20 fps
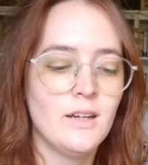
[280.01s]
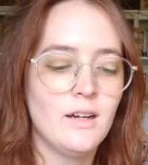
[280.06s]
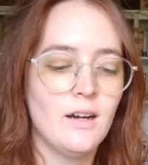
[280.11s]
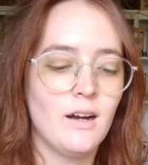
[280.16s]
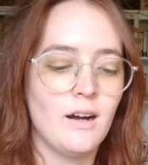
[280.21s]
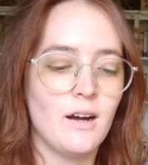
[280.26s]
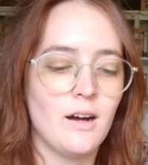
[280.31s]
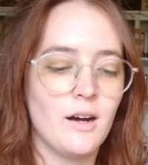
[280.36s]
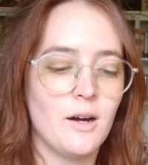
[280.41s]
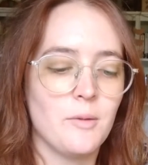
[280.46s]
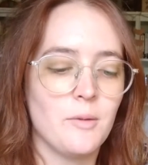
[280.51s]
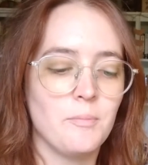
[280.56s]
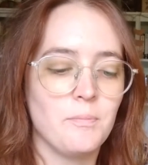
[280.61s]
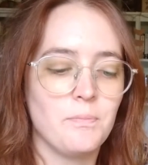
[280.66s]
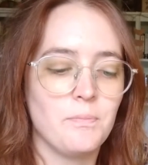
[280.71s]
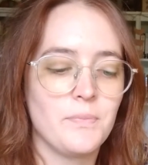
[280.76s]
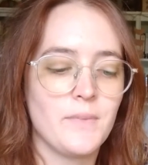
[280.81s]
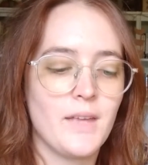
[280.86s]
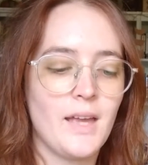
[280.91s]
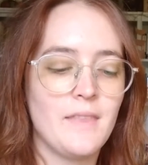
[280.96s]
Um,
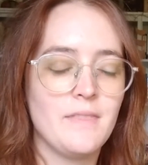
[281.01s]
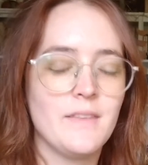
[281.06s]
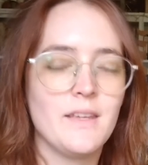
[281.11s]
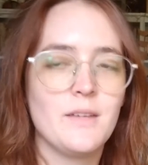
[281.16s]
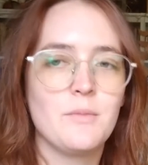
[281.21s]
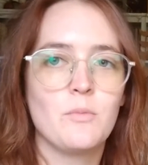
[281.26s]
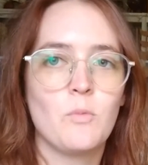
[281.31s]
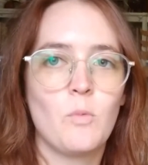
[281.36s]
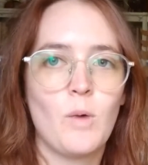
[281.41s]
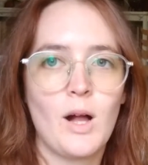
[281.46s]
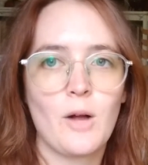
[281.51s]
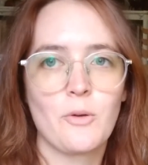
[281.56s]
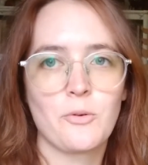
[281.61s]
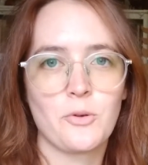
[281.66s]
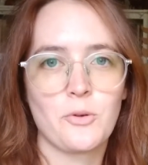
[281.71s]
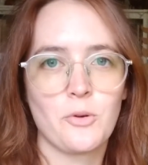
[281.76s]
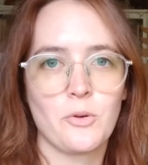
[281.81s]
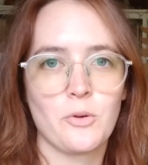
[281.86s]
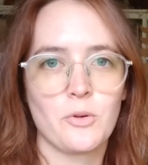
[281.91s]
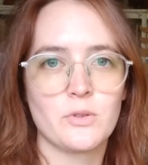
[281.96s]
and then Wilder
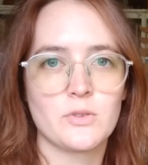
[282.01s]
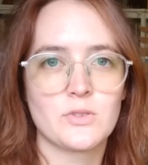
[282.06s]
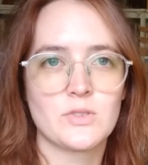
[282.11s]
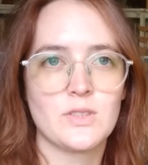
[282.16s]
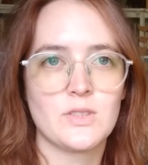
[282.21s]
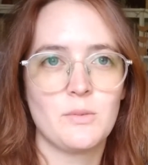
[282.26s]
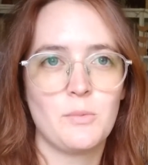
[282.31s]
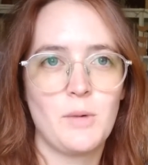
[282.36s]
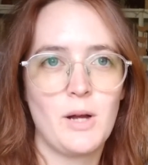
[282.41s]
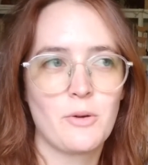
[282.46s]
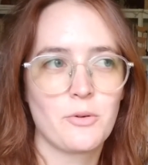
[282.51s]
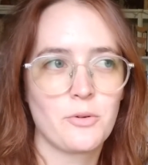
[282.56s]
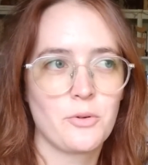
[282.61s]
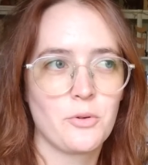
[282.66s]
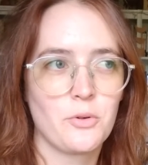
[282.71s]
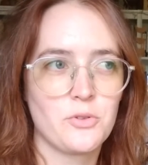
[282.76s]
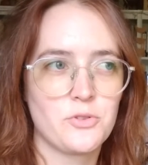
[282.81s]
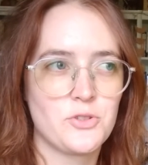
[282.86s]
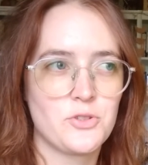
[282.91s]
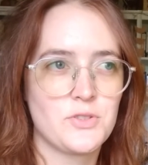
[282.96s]
Girls. Wilder
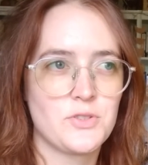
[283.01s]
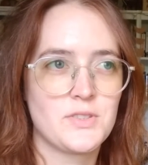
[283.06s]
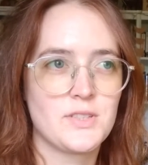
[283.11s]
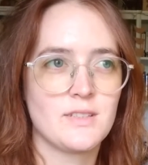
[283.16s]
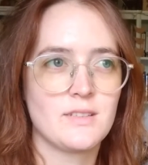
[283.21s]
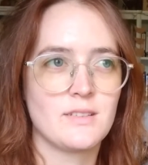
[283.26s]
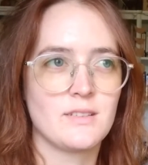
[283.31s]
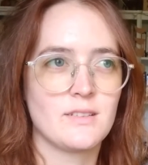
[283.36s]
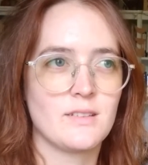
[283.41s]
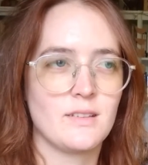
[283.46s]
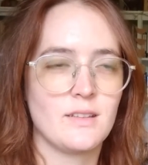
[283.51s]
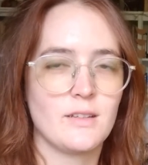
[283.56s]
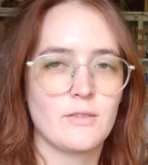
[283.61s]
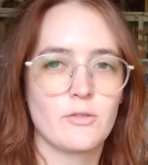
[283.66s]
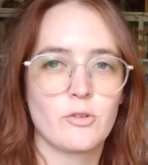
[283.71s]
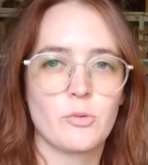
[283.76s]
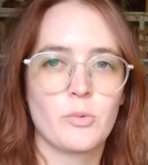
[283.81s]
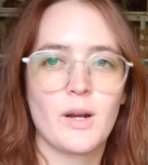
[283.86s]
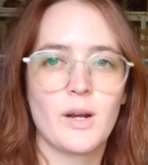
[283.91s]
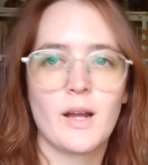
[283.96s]
Girls just didn't
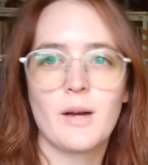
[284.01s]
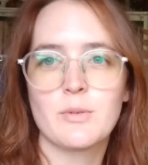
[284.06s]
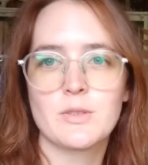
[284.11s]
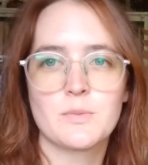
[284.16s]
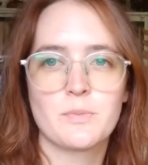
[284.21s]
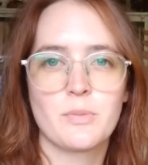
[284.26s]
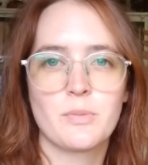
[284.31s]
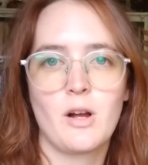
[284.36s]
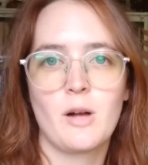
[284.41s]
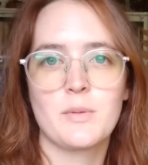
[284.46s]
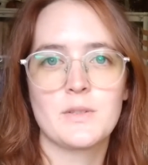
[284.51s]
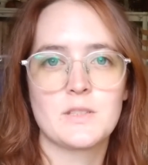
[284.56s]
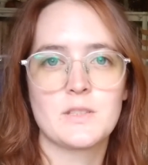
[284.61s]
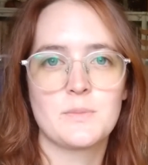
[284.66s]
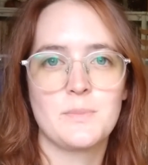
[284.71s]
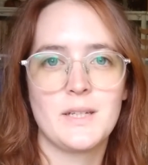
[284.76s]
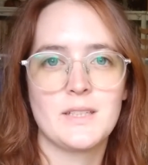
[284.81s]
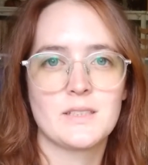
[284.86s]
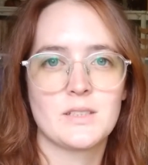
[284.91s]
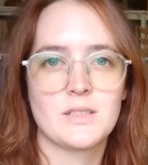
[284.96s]
deliver what I was promised
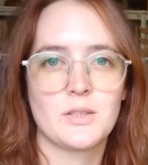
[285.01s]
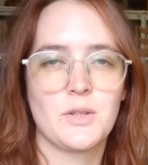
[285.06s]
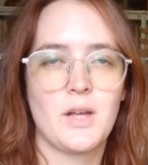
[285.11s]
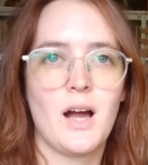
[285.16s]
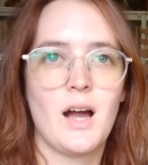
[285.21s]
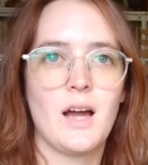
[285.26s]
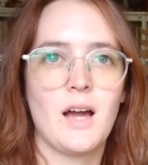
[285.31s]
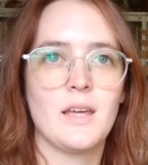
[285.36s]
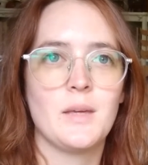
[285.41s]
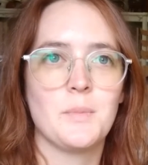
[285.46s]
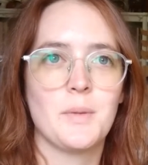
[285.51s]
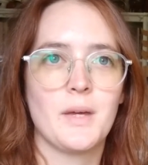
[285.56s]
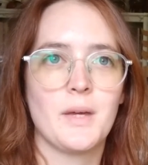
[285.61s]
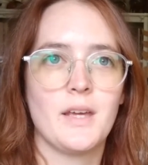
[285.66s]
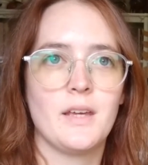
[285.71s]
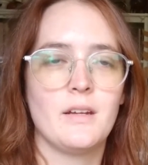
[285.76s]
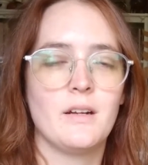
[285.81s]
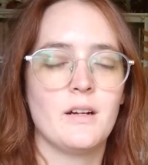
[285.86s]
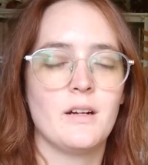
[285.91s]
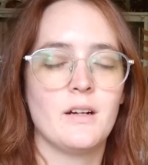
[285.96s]
based on the hype,
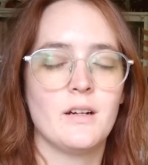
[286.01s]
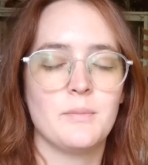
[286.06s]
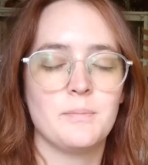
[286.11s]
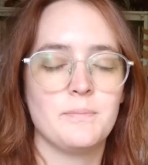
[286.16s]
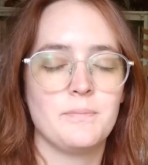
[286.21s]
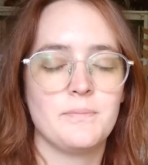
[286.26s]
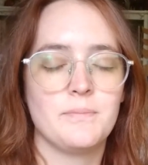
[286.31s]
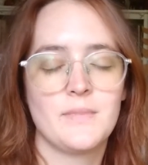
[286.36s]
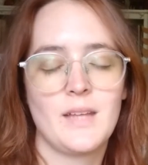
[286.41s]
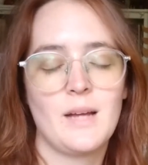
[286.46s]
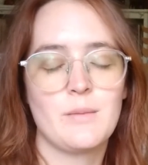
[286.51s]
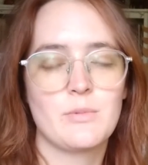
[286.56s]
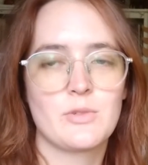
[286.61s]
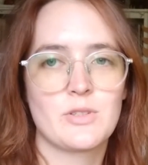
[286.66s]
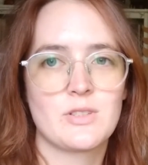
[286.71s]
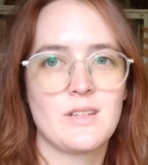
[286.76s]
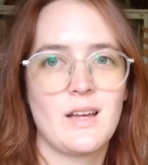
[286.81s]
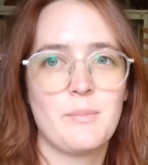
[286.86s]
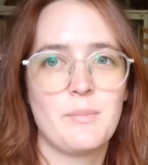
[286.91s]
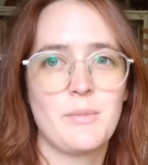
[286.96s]
and um, I'm
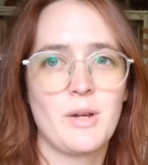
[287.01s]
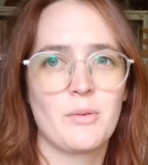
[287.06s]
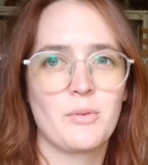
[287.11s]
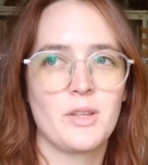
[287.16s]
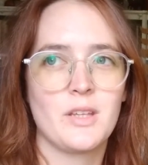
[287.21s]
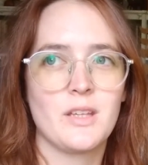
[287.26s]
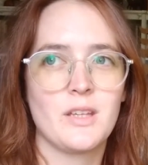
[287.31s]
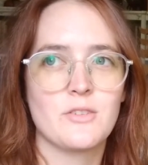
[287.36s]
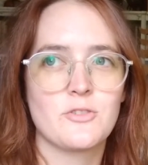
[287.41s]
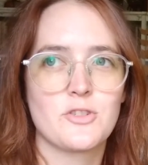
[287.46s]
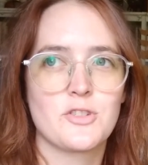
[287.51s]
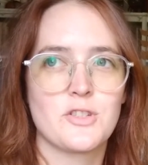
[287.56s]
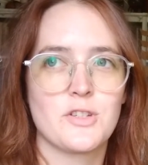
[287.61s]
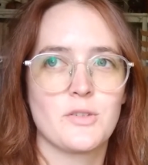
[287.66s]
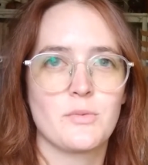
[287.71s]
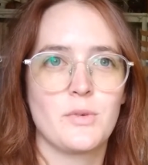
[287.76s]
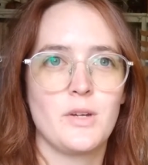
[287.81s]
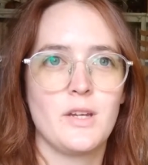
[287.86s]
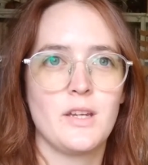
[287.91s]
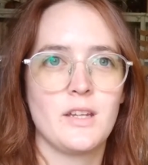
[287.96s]
just, I'm not really interested
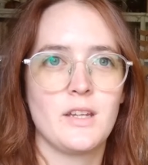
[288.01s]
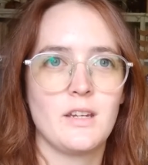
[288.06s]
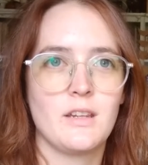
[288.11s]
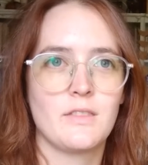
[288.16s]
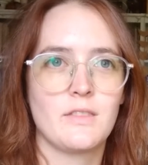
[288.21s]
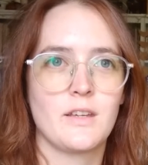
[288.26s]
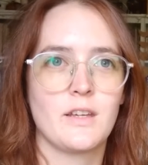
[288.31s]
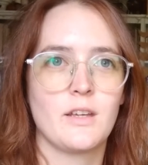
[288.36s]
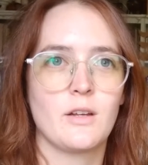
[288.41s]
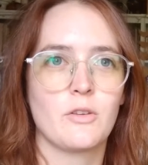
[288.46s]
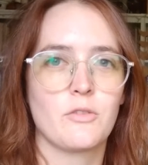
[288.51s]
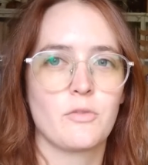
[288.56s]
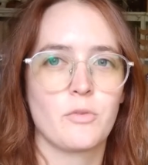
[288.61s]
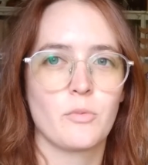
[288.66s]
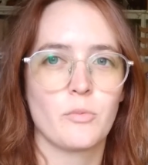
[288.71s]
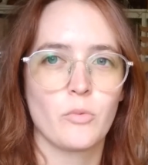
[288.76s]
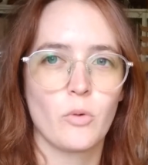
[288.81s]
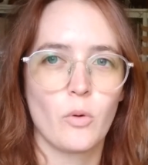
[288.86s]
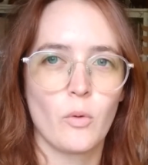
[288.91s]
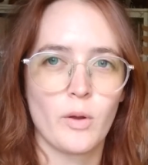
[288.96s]
in reading anything else from
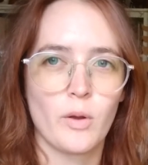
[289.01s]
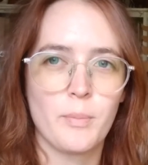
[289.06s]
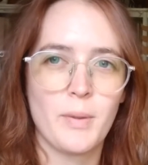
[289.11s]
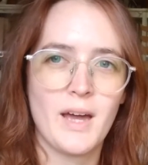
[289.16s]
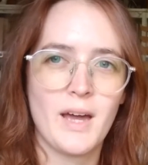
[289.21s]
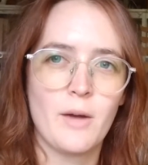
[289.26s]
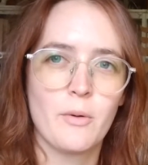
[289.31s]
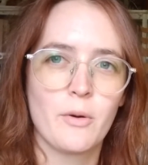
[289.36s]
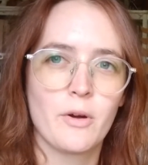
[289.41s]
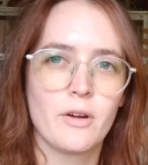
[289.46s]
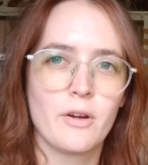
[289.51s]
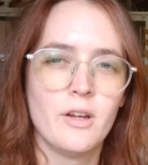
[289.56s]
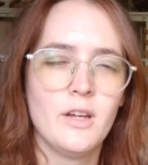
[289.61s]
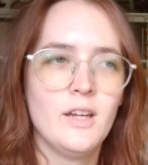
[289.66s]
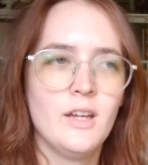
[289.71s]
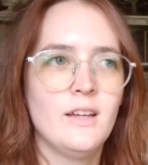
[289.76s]
Rory Power.